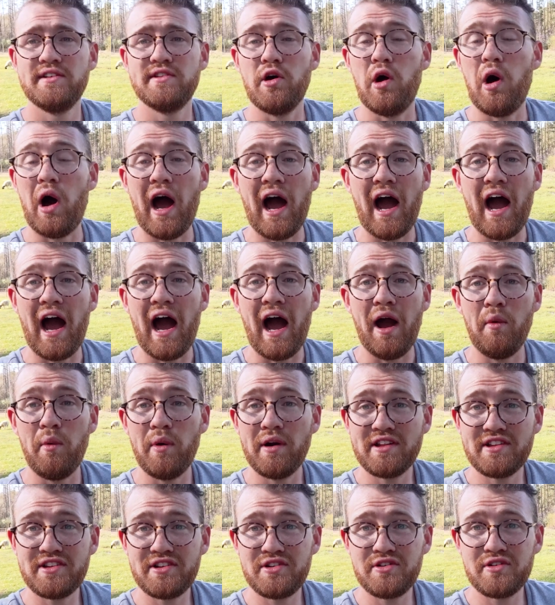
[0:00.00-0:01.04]
So I
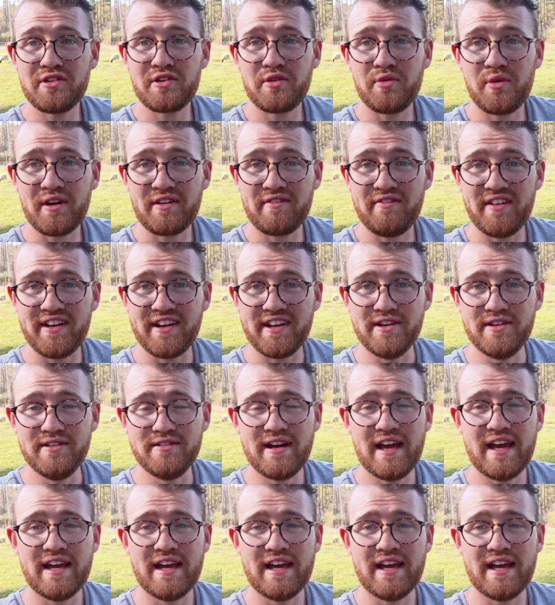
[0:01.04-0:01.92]
wanted to do a quick video